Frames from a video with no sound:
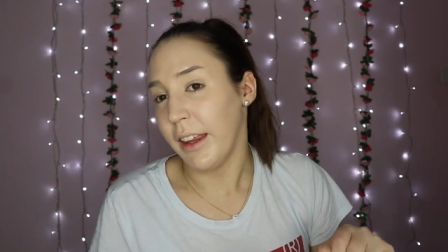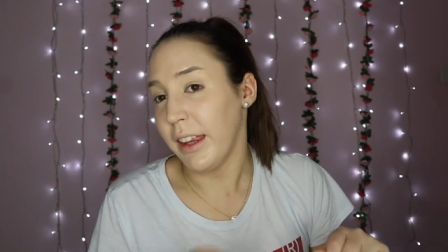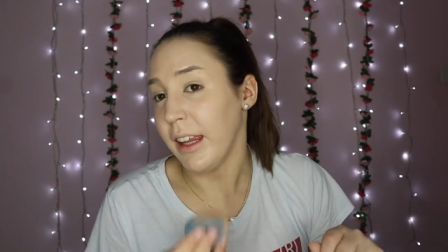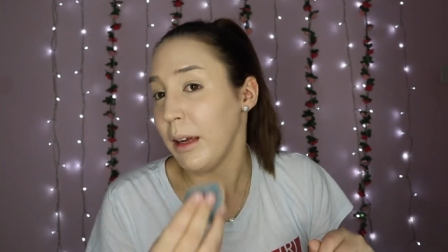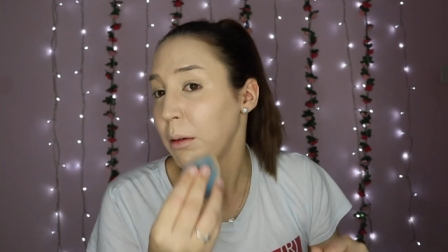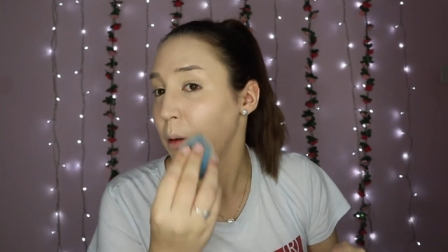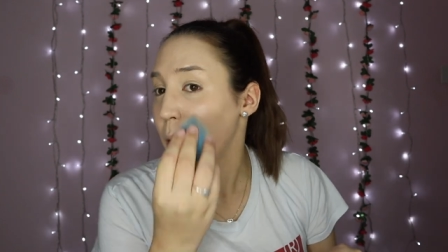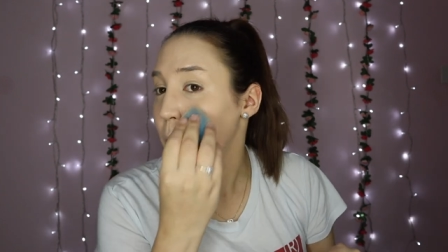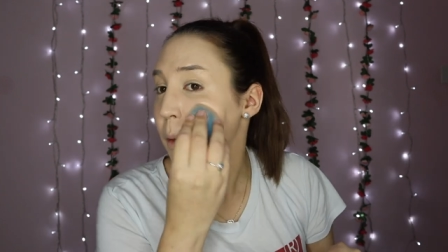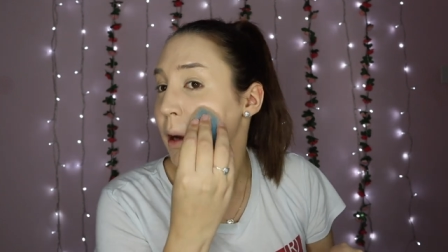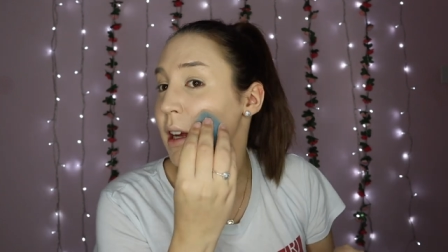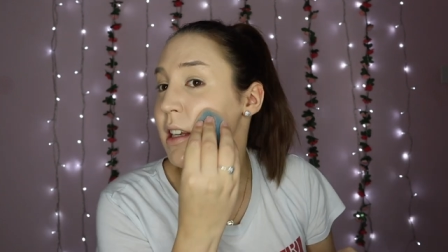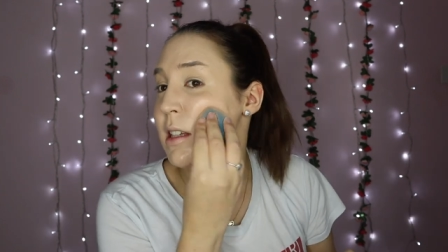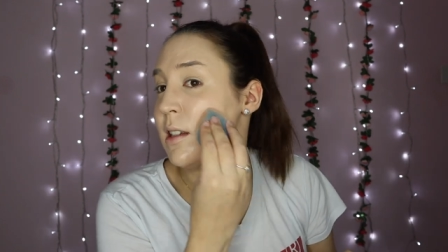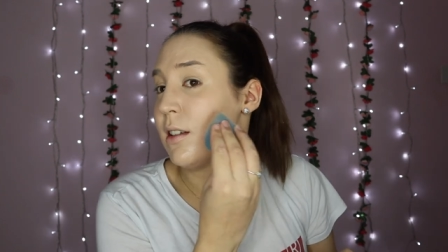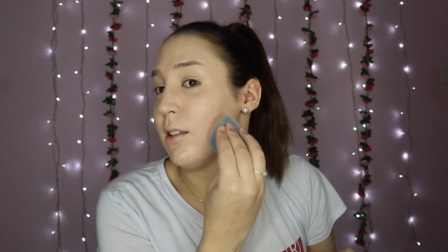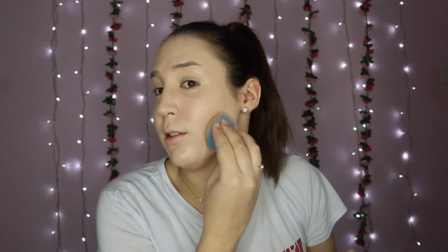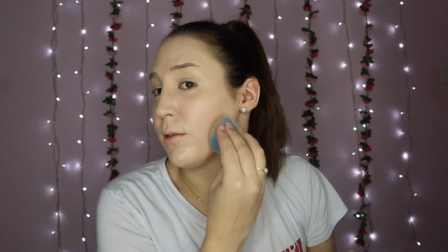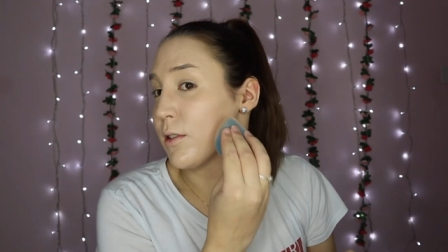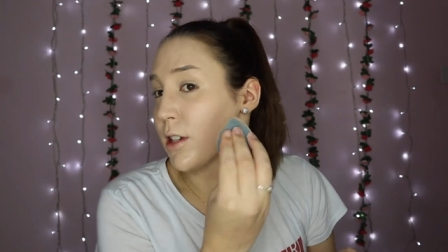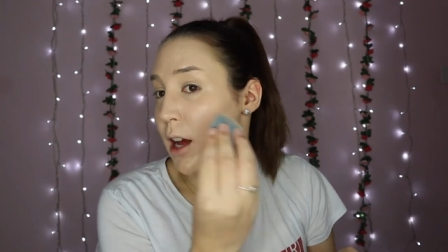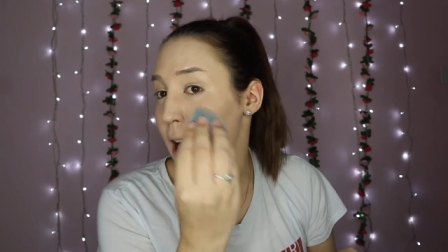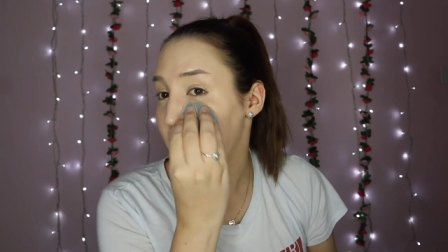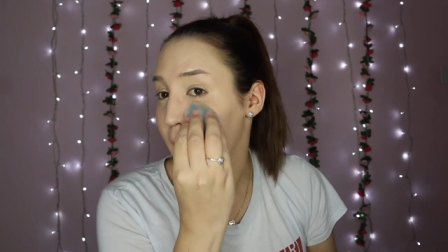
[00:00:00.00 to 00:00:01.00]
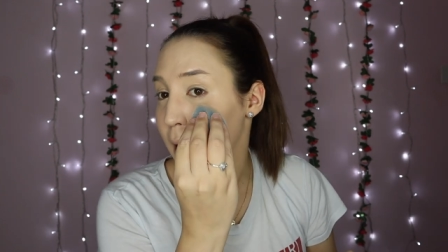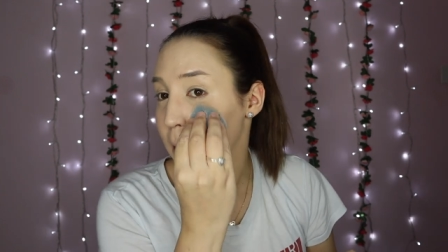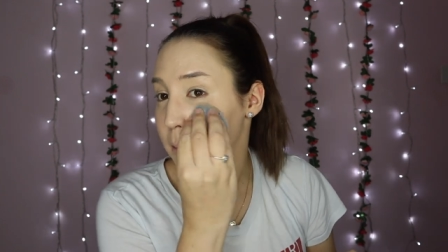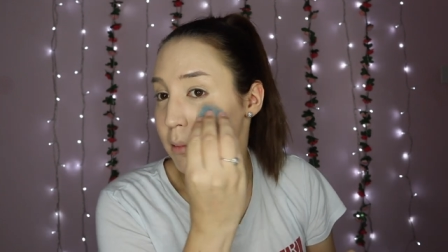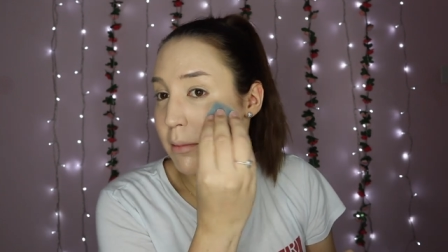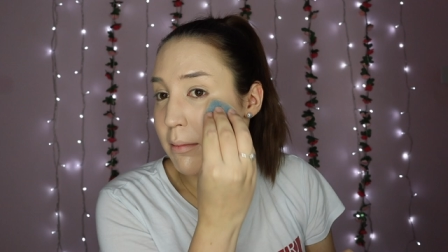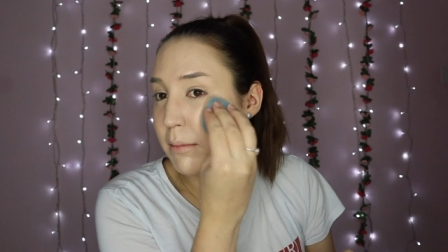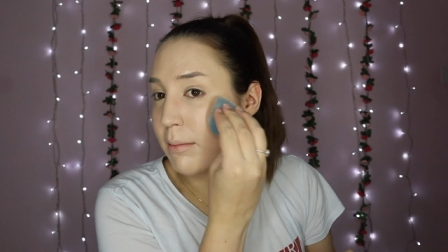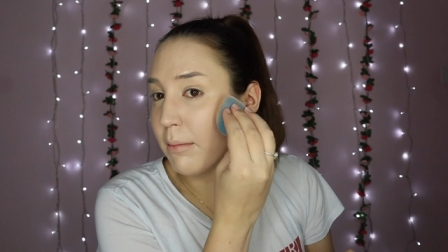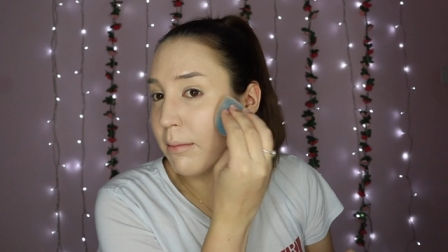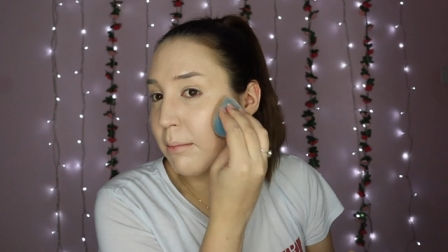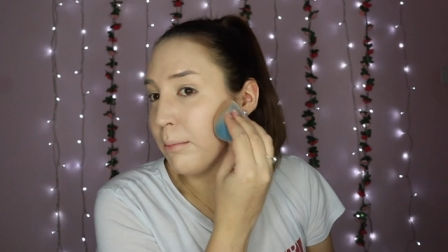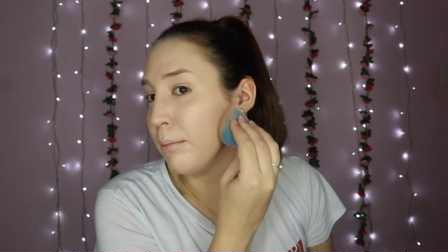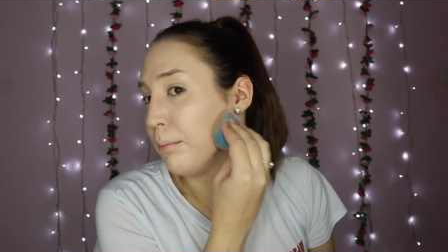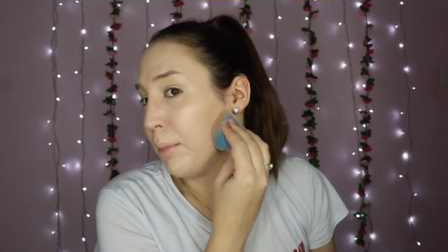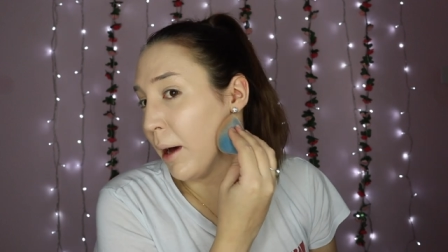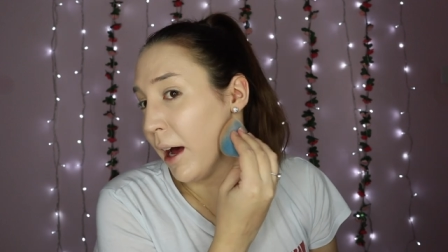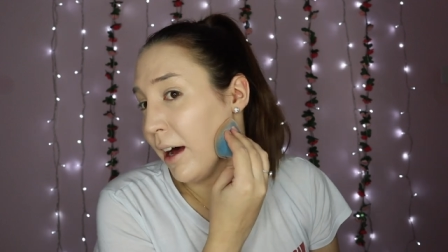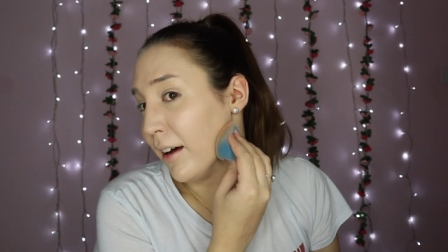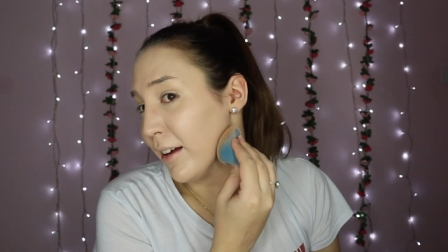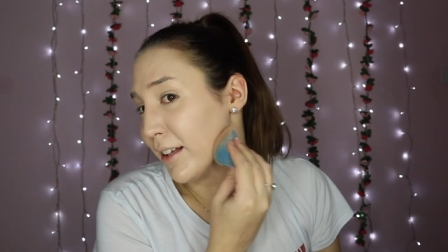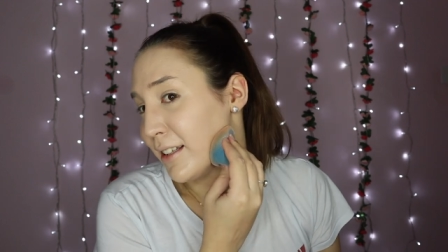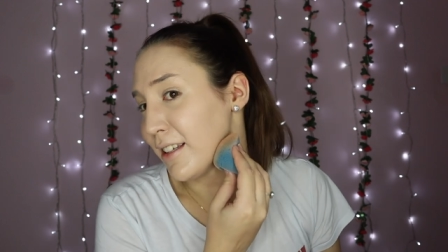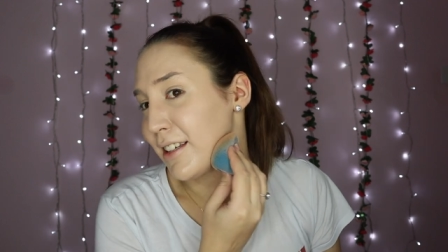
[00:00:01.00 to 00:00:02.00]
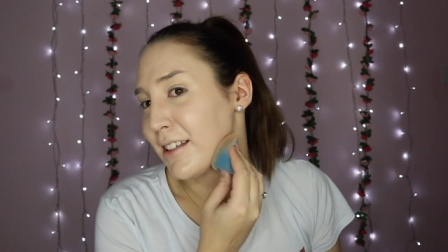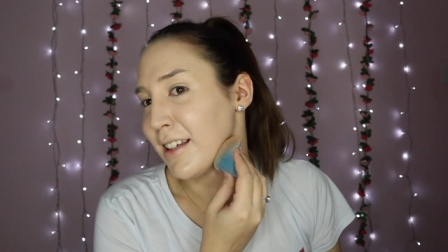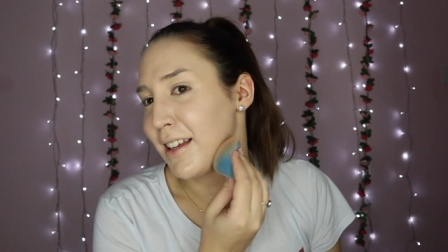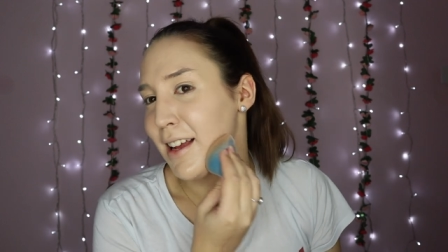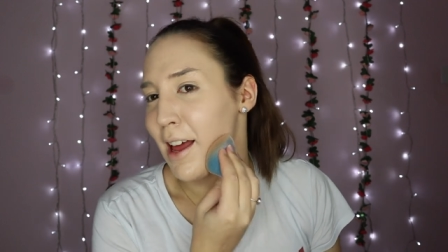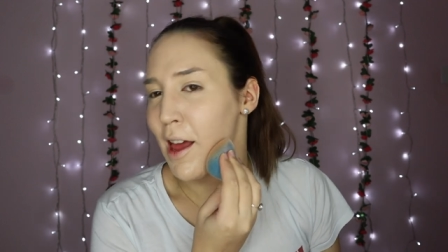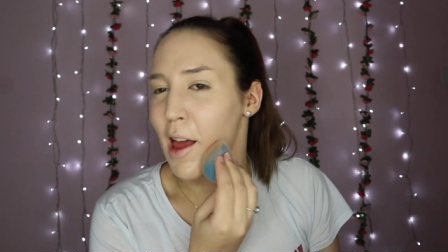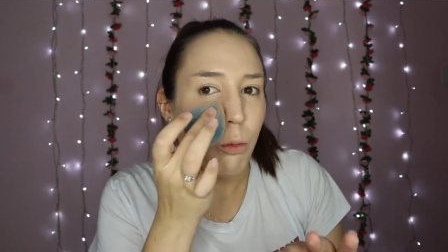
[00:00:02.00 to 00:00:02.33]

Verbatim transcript: think we're wasting your time, but...